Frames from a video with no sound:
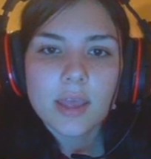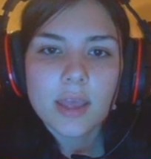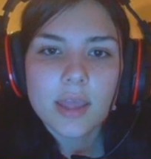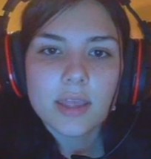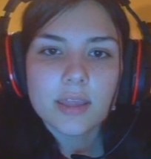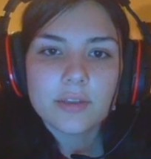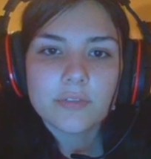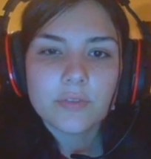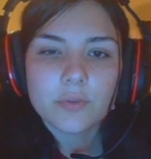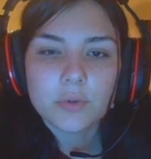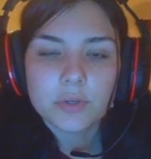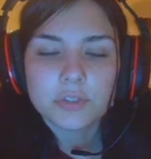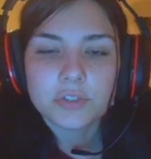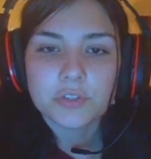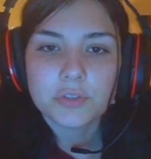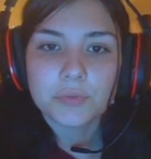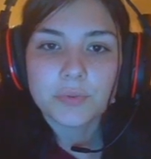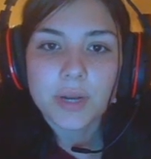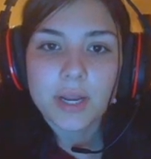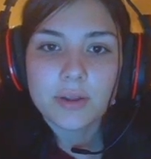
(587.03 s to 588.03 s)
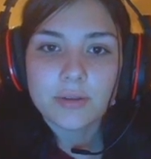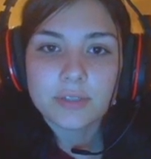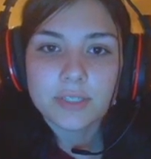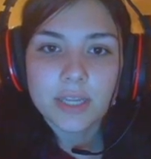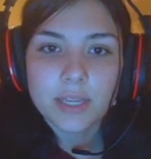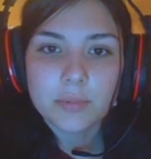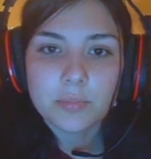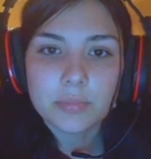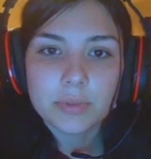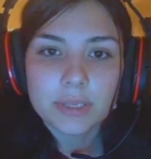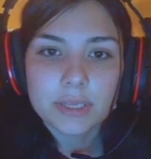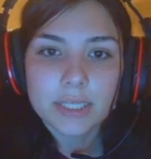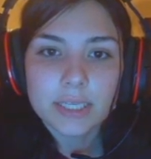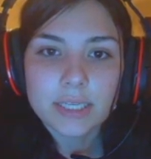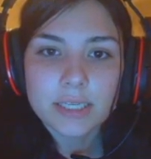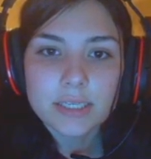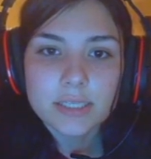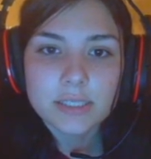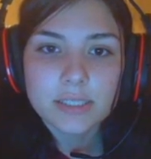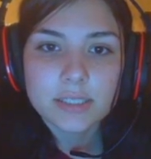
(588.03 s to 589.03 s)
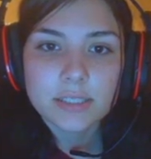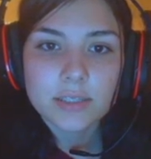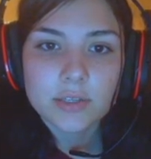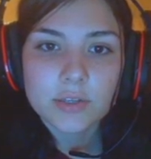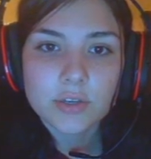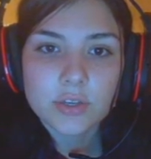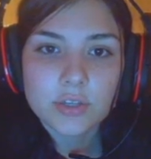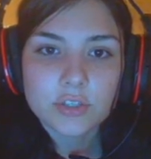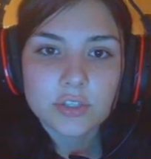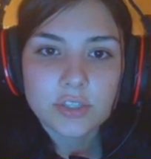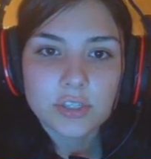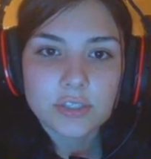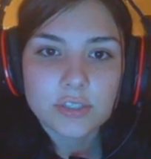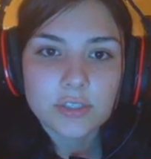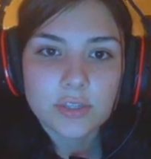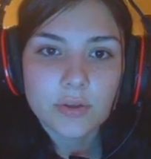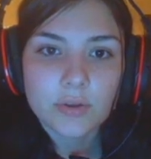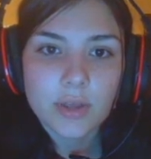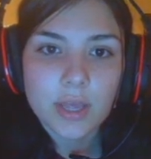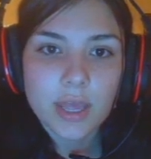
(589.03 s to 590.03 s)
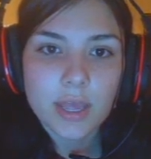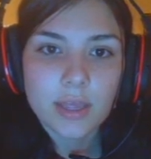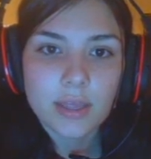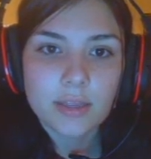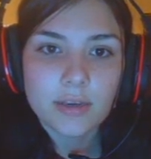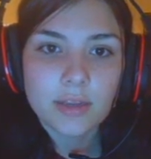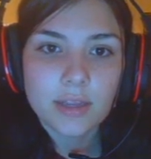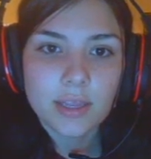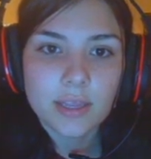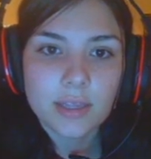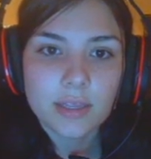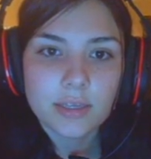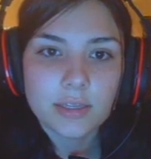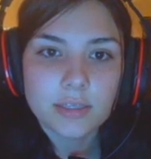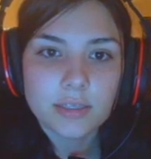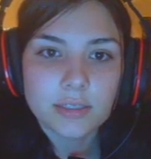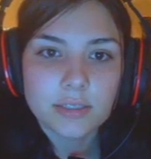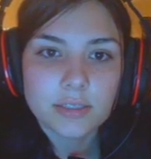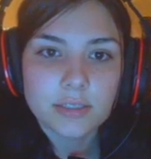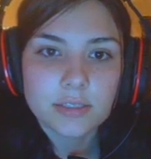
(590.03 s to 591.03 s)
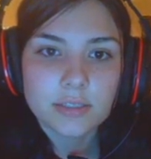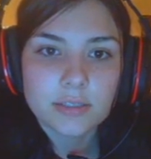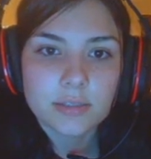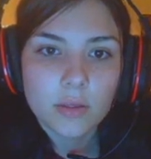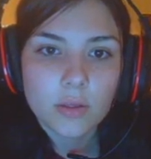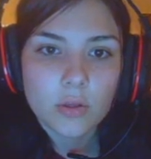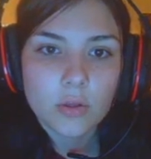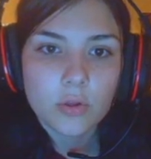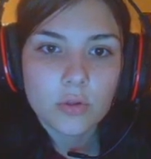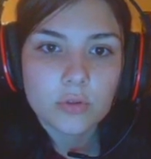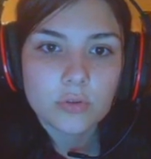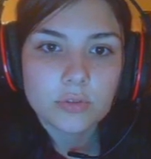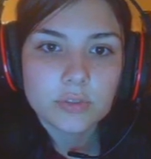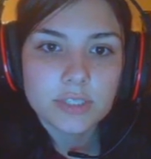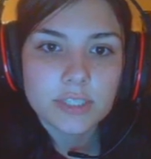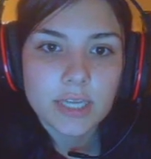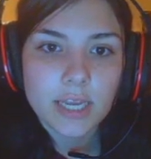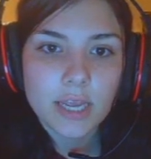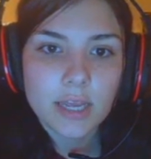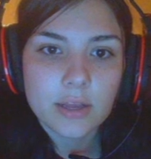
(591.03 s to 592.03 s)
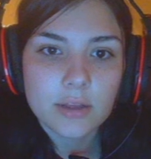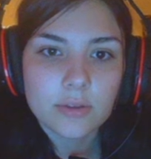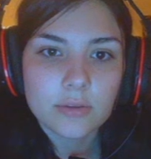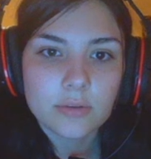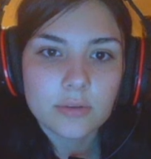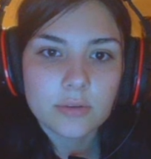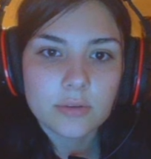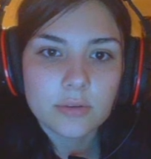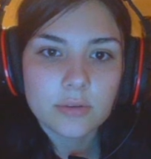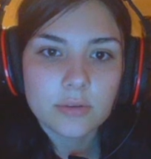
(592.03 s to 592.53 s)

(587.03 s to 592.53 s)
And if you want to surround a place, you can just go ahead and hold down